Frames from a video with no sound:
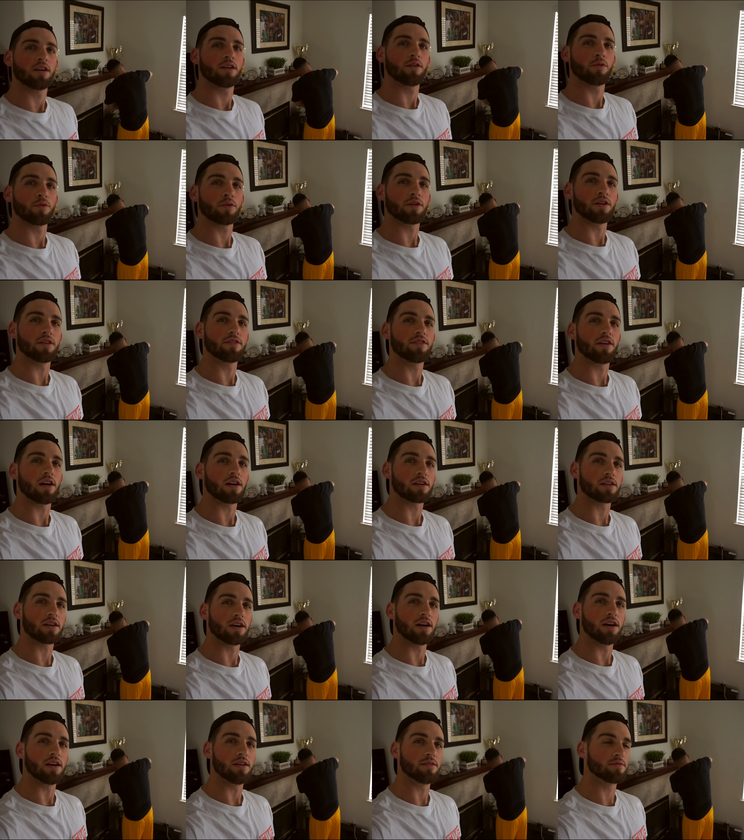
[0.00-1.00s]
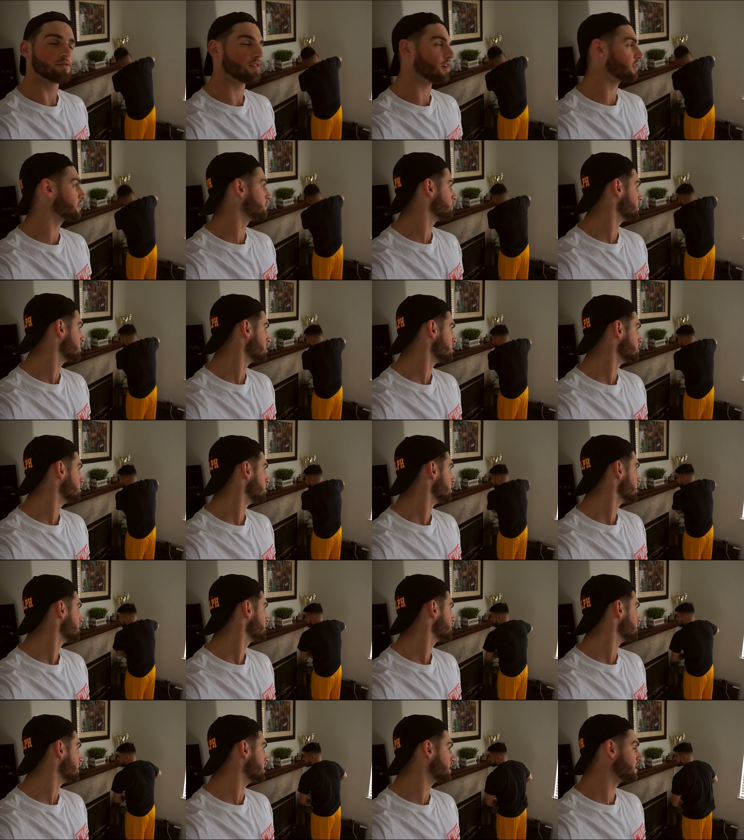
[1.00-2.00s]
We're gonna talk uh, talking about our
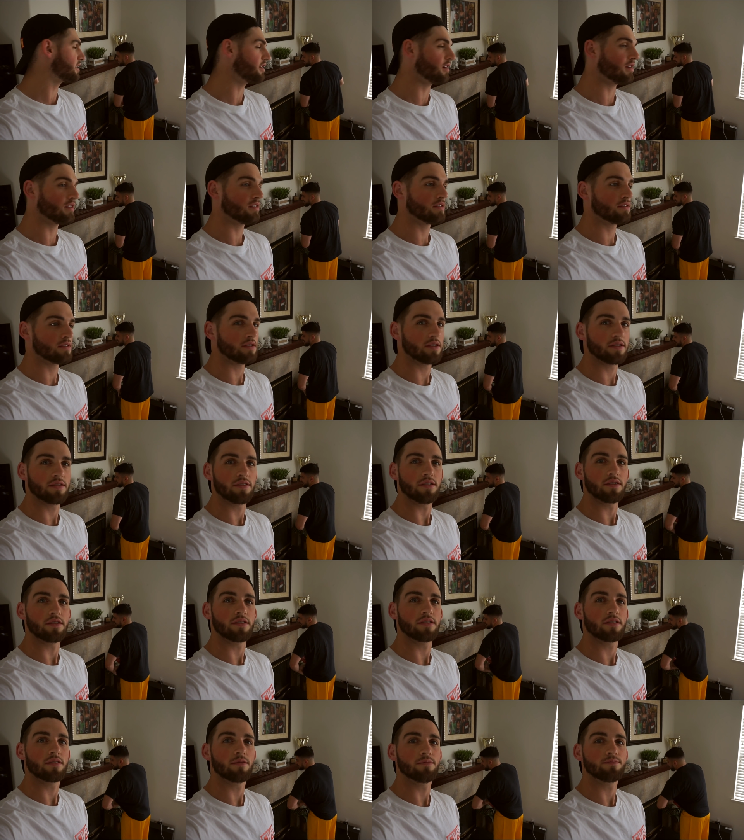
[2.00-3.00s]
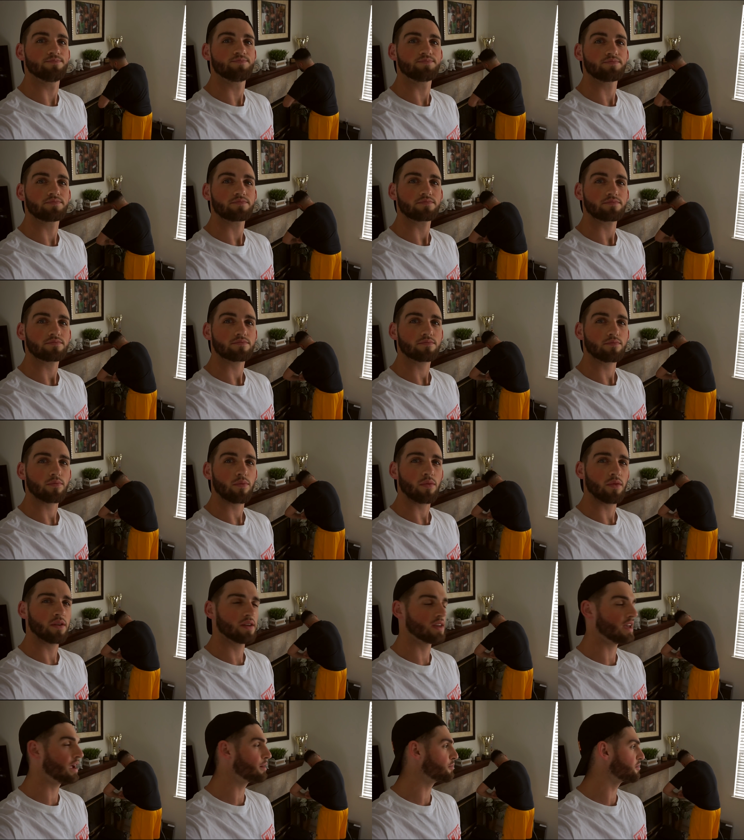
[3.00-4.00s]
boy Frank here. This is,
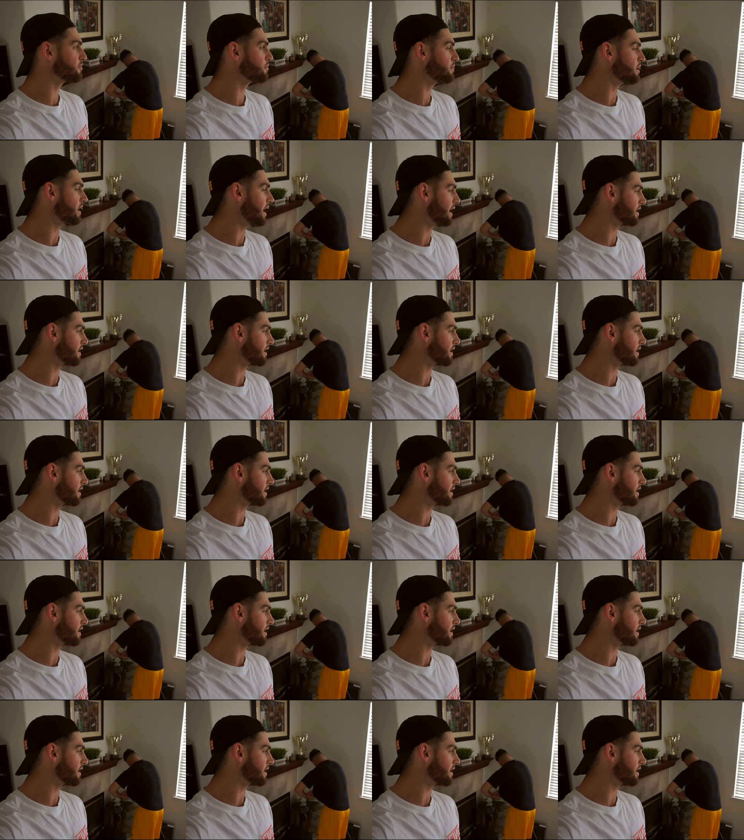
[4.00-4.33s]
camera's been